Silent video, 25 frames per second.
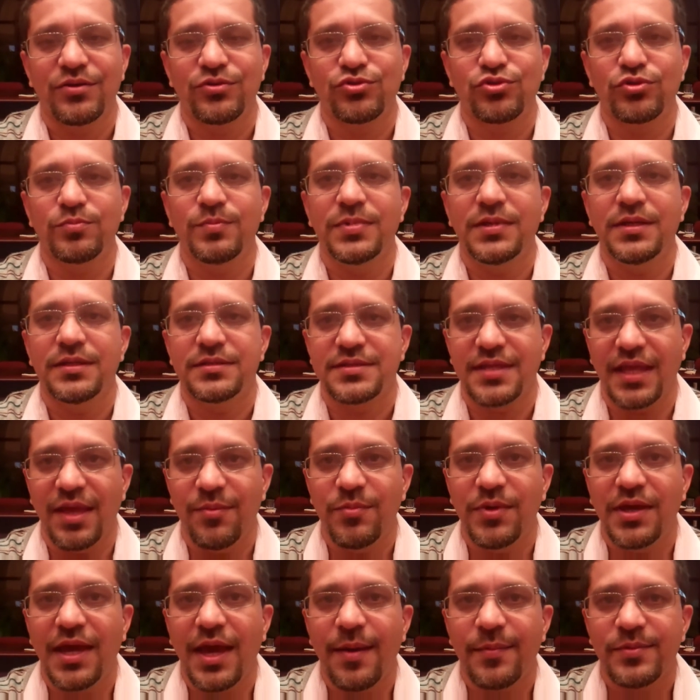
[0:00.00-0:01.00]
should be,
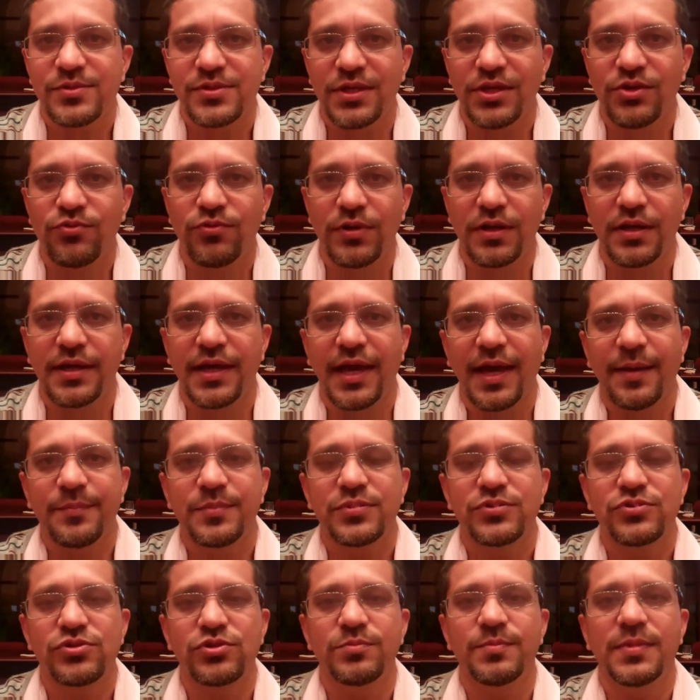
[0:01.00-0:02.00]
same gaps, equal
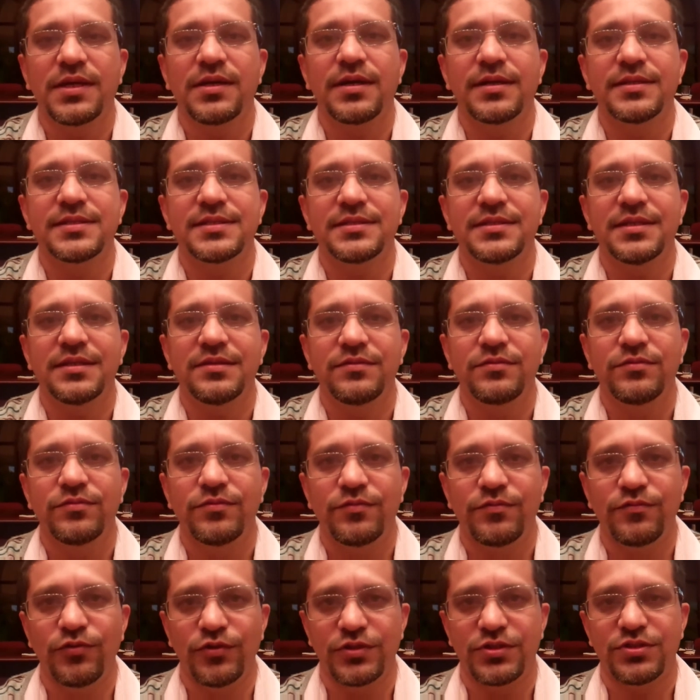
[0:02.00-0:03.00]
gaps should be considered
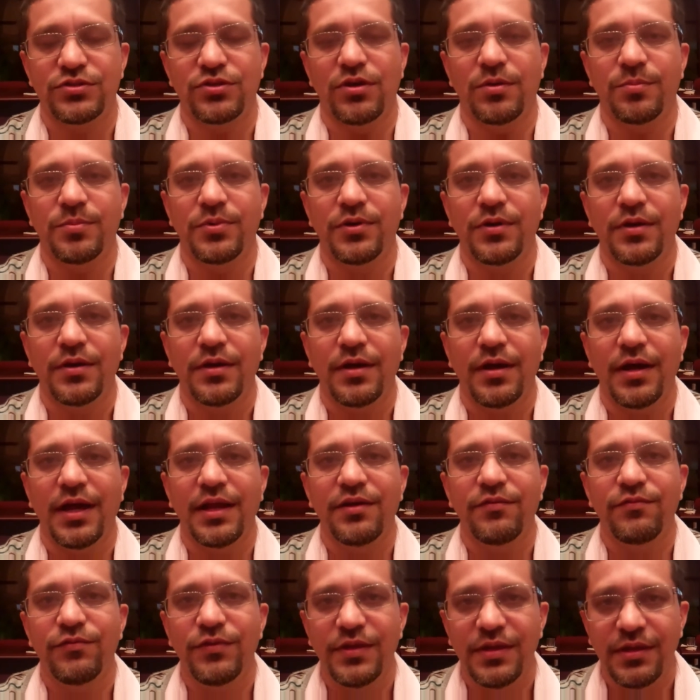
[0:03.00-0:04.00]
worse off.
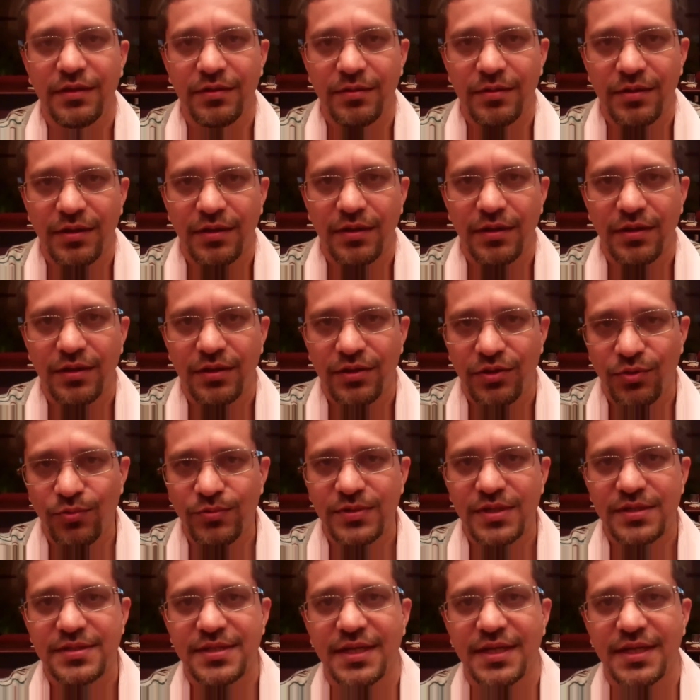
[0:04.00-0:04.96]
And we use a